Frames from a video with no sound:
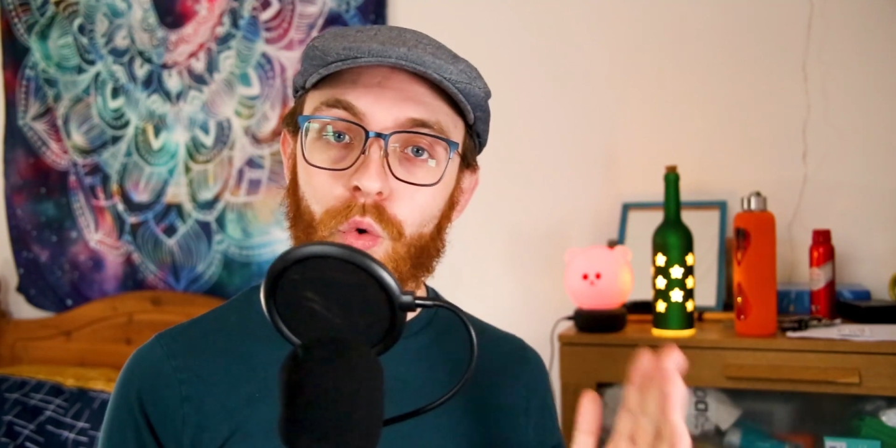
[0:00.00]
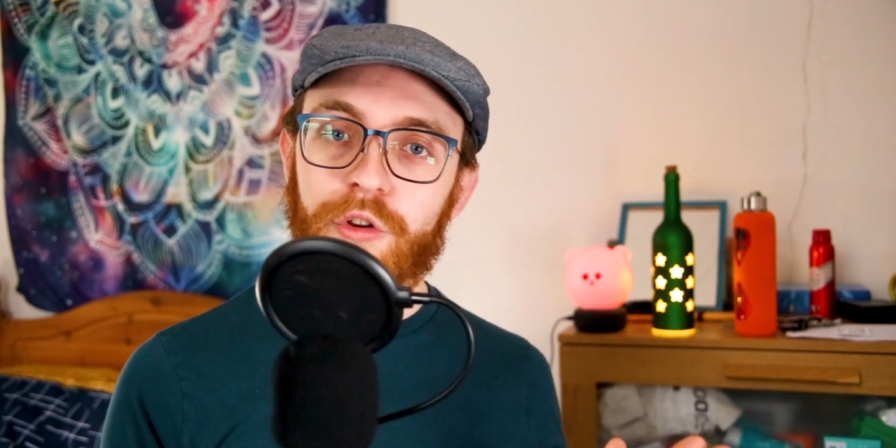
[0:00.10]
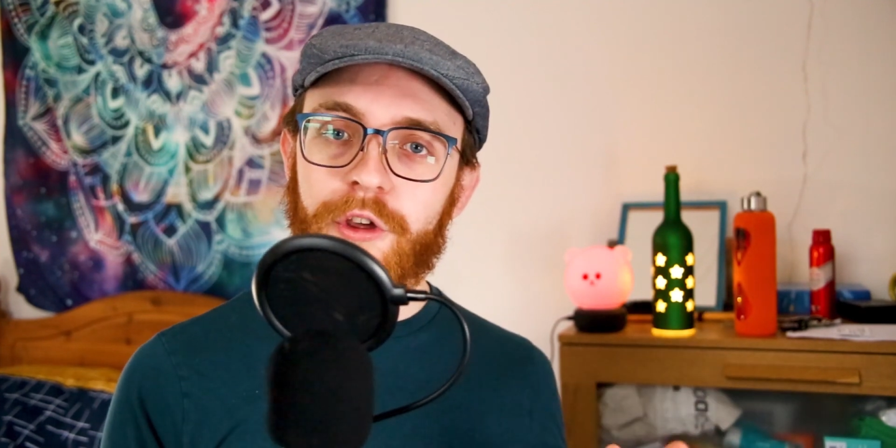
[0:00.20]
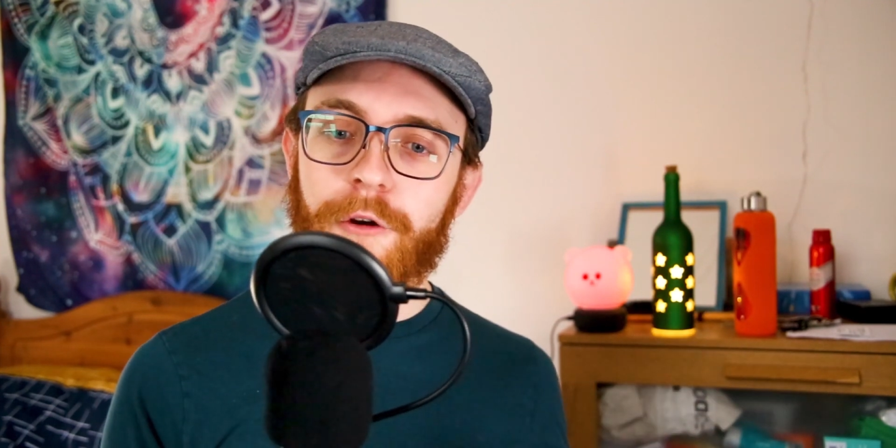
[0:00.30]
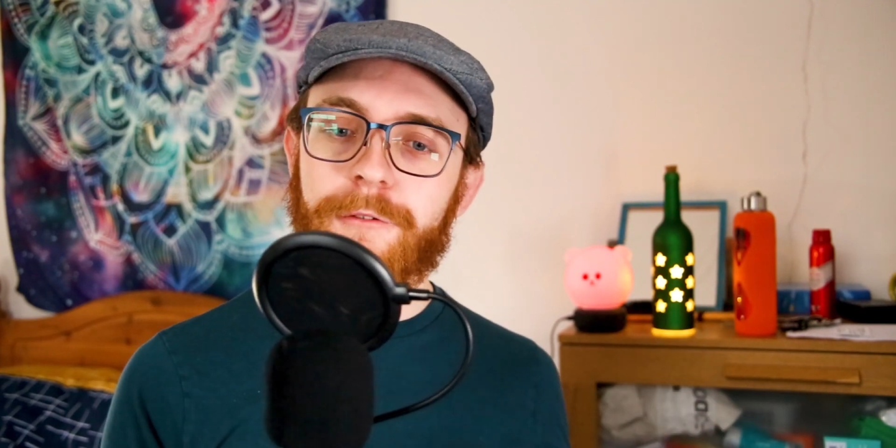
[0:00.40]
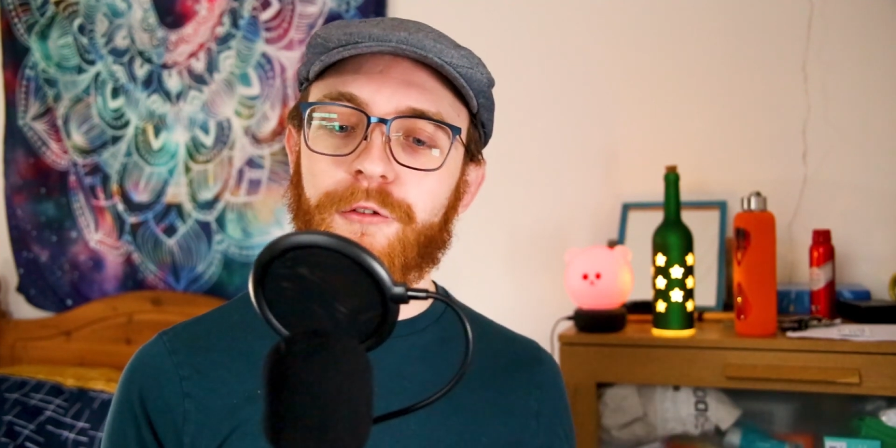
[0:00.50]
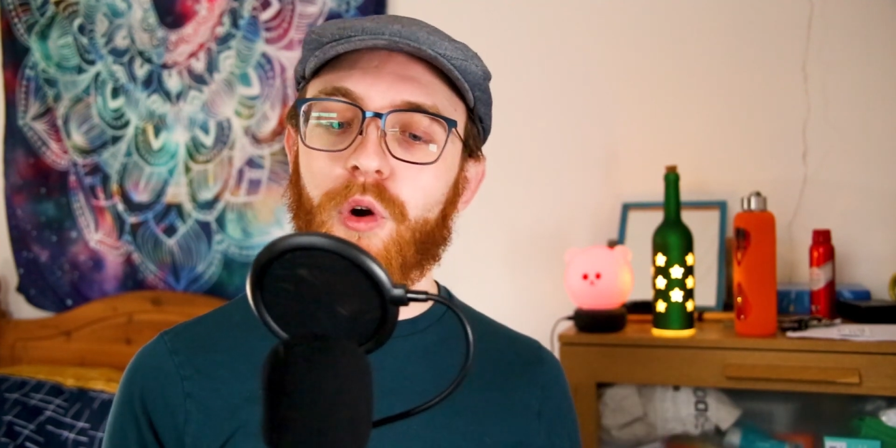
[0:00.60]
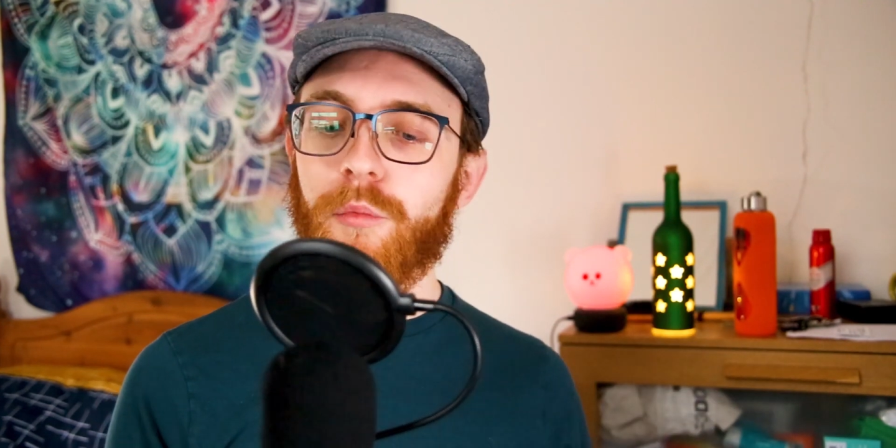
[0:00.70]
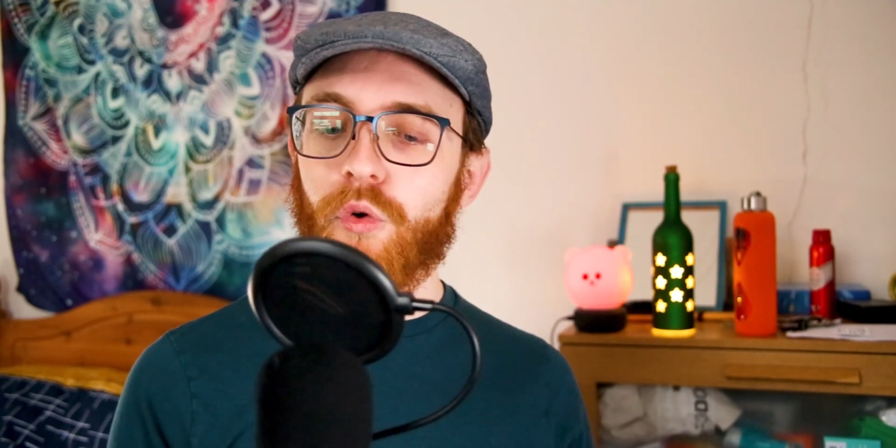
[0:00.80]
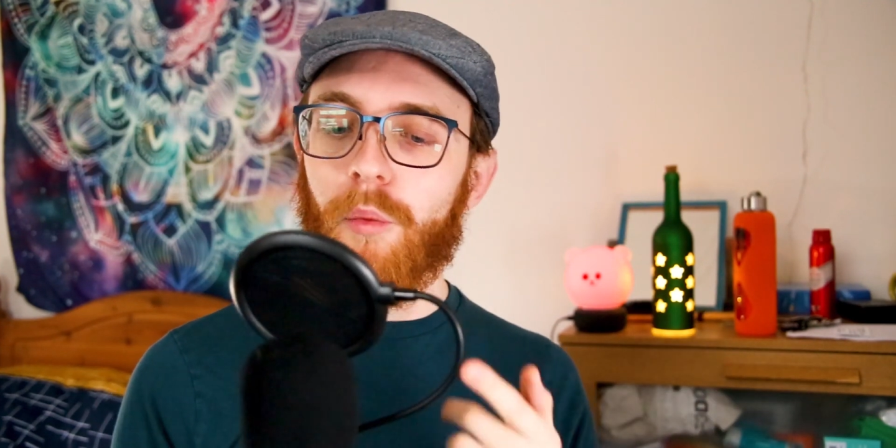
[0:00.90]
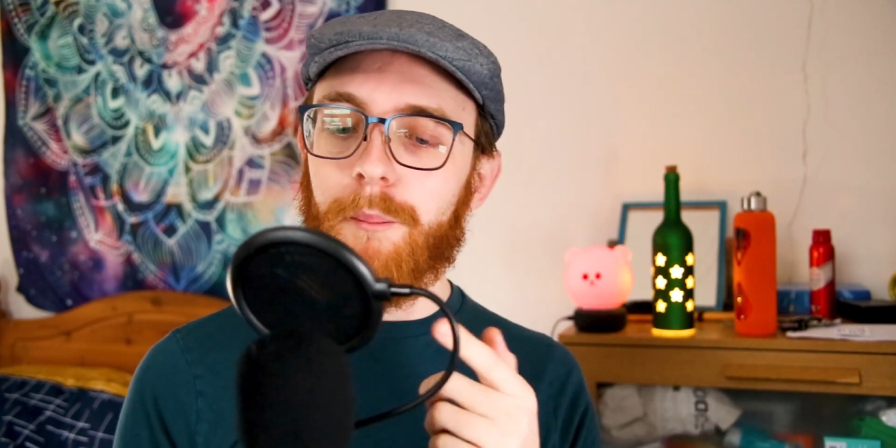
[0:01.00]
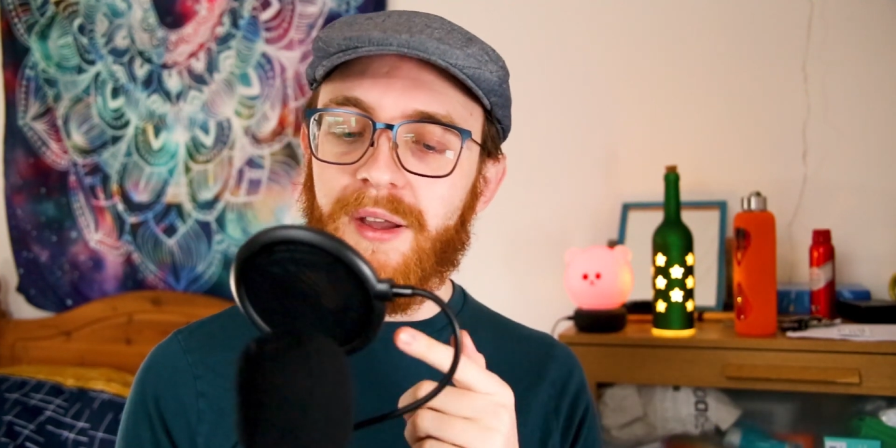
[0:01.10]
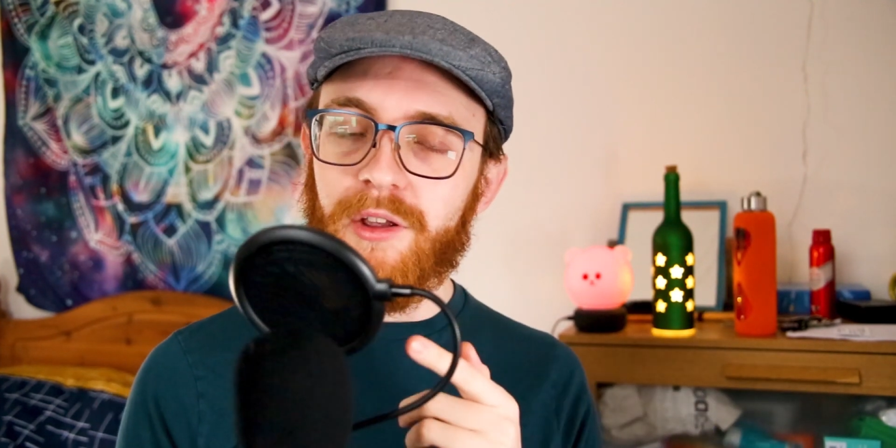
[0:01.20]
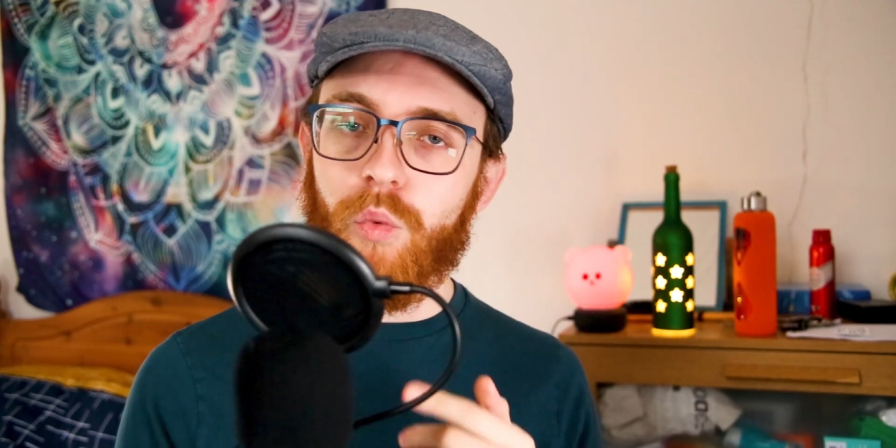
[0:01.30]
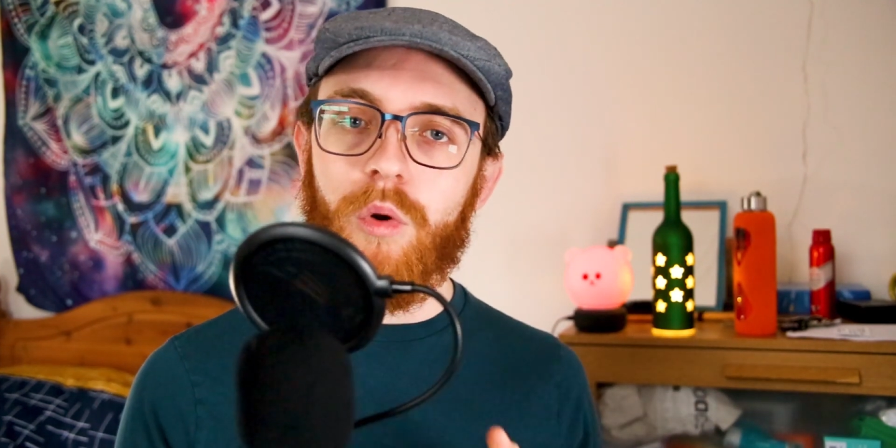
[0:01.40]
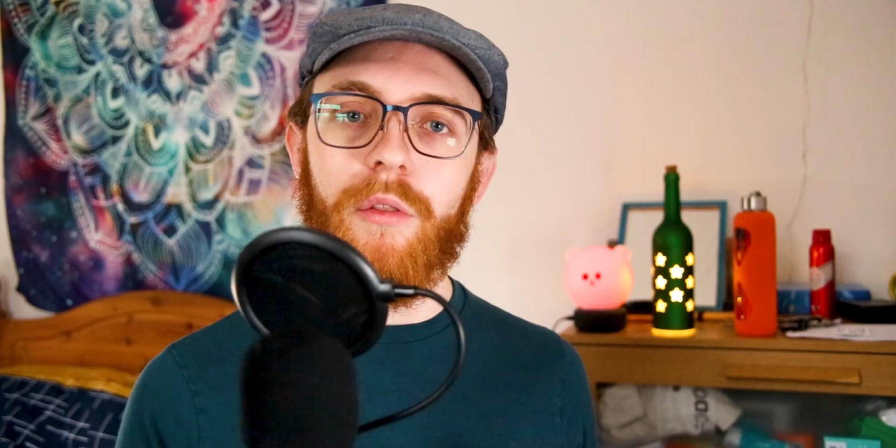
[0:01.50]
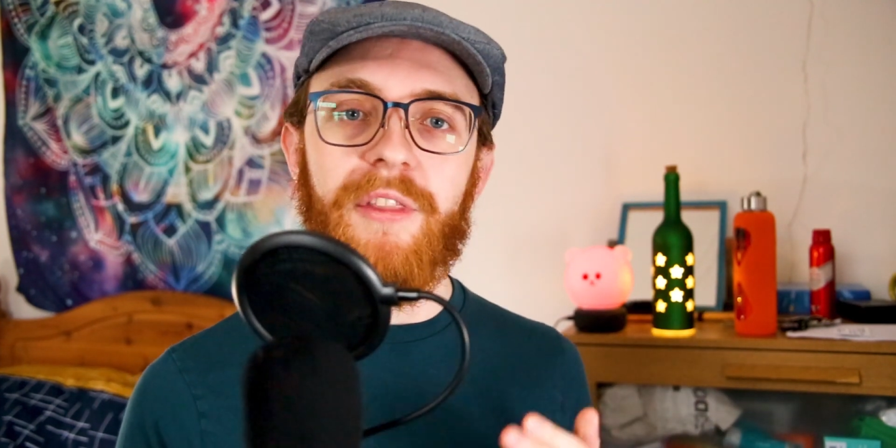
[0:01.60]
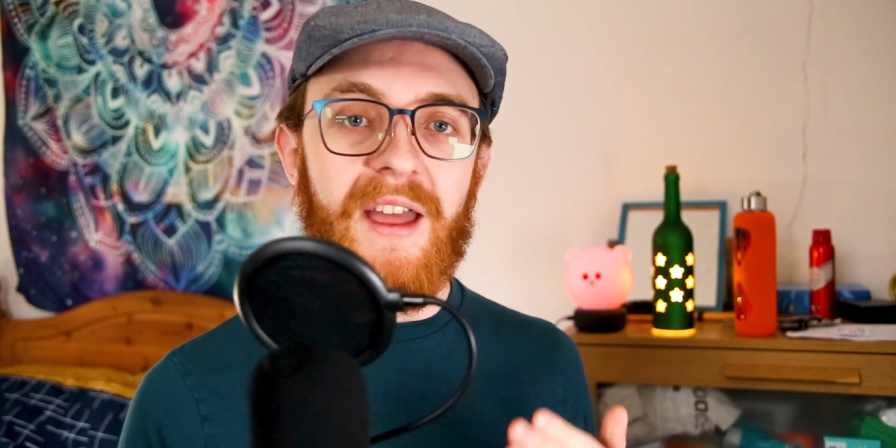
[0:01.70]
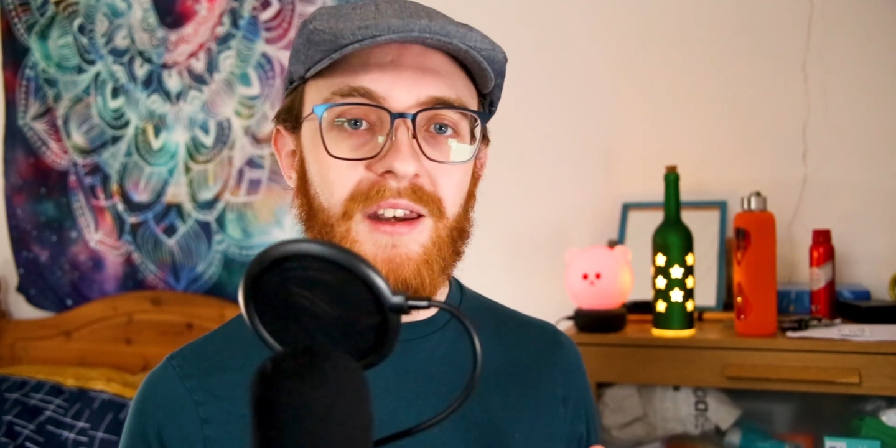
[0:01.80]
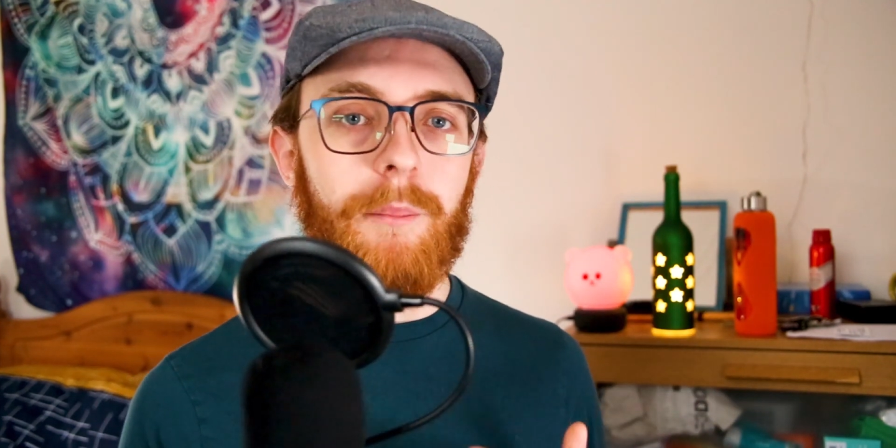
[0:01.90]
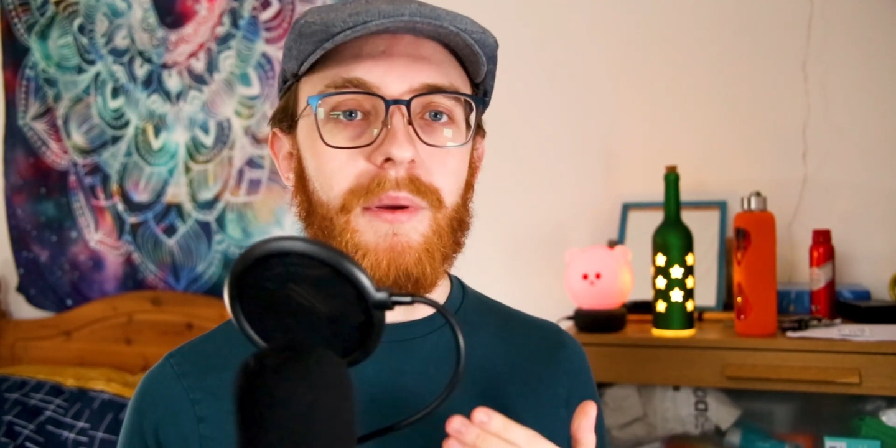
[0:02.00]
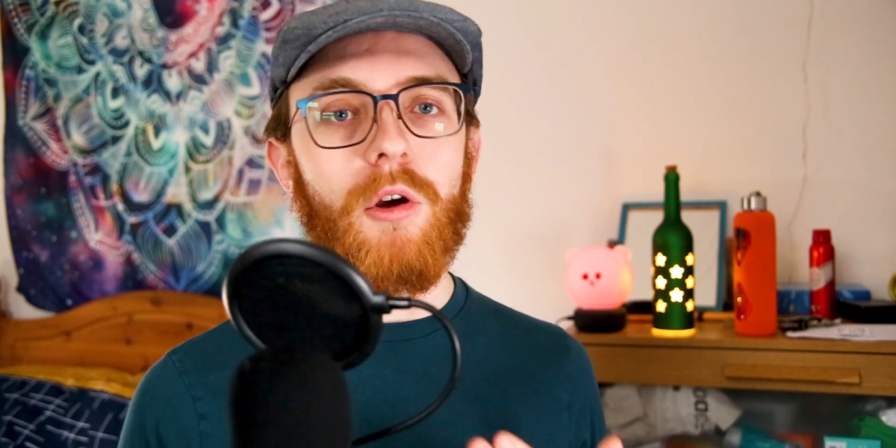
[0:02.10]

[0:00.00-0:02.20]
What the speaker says: audio from your mic will then